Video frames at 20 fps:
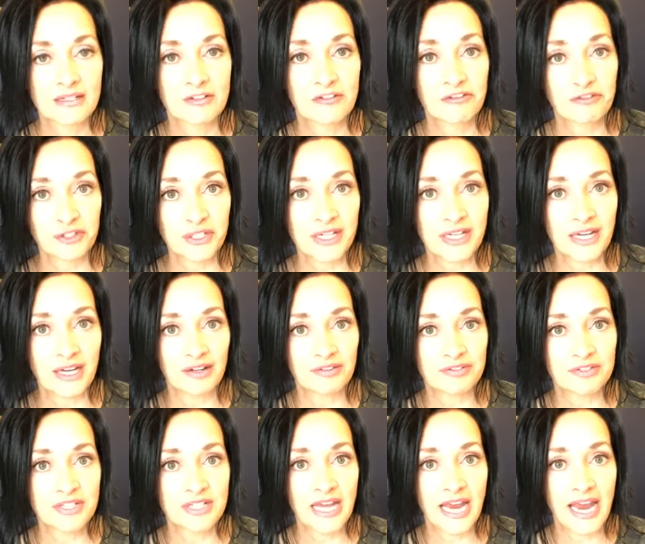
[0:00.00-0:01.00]
free
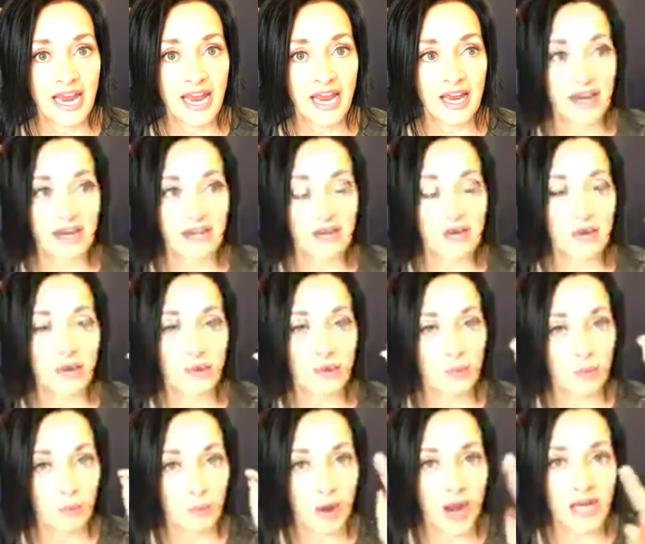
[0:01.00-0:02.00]
gift and
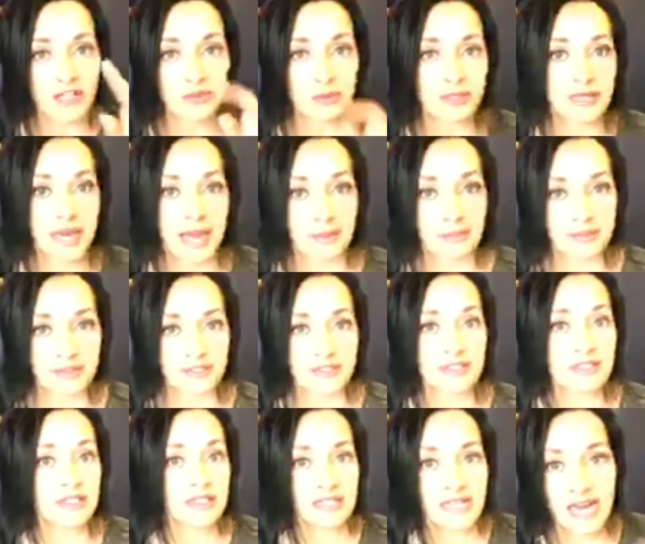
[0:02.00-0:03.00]
watch what happens.